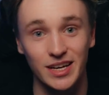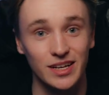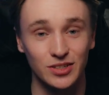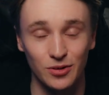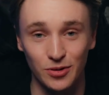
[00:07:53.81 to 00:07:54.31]

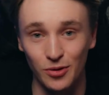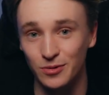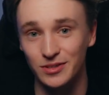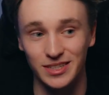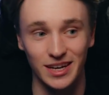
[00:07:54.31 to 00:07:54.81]
So
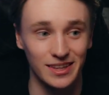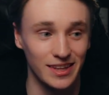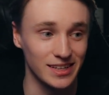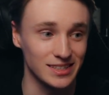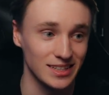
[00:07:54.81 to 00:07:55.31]
don't say
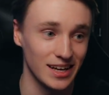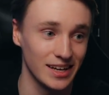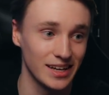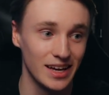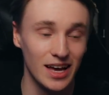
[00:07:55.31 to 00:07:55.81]
things
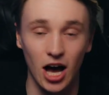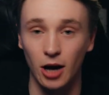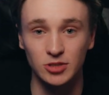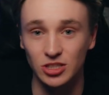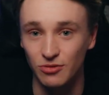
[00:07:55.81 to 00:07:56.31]
like,
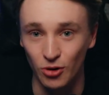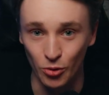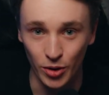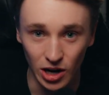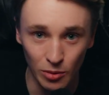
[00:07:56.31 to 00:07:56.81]
I'm just
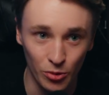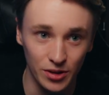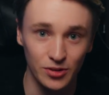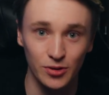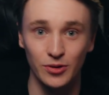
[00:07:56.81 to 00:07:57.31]
following up
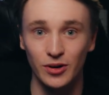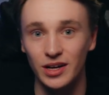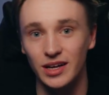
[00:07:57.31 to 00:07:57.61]
with you.